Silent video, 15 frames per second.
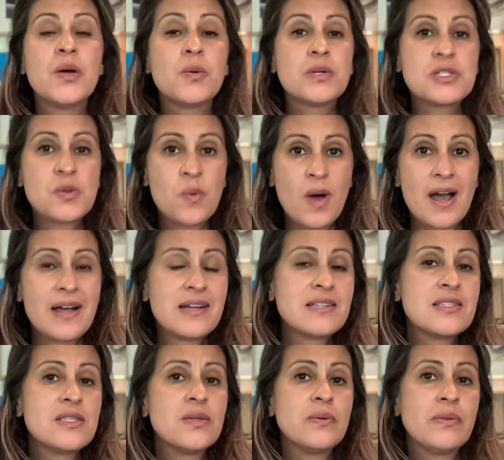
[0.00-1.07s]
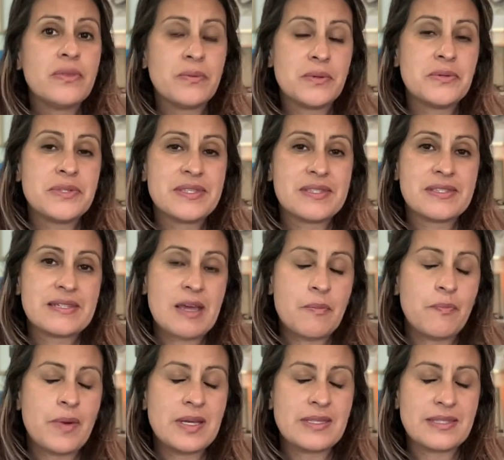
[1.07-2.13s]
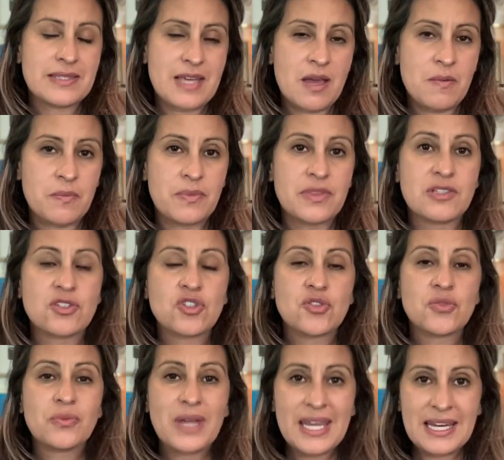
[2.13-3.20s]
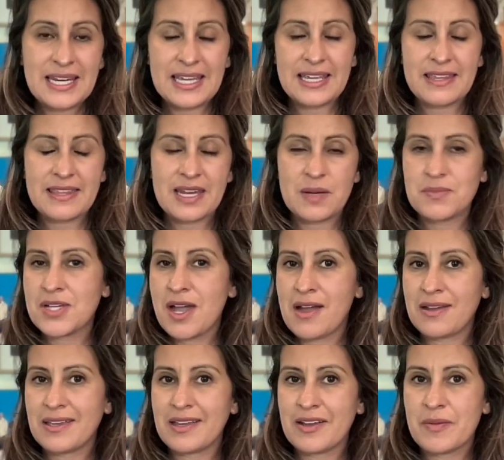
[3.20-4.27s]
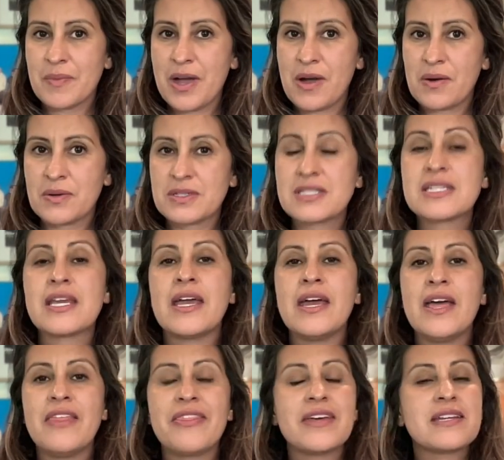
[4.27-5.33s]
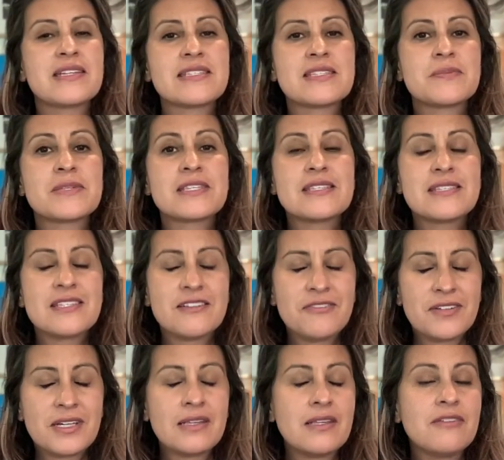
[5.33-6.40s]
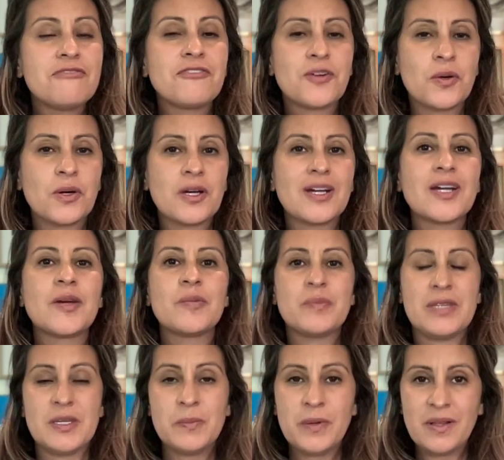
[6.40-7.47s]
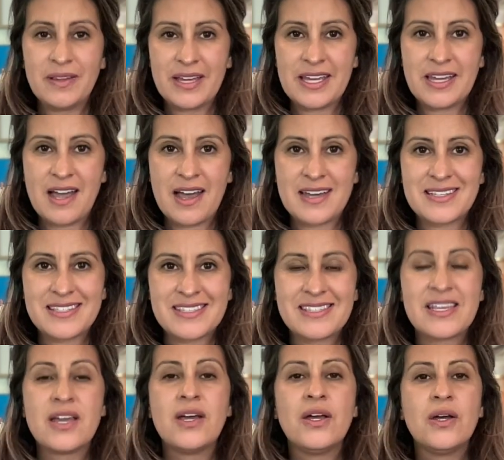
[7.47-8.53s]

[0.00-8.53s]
which walks you through step by step the training that I'm talking about that is specifically for people like us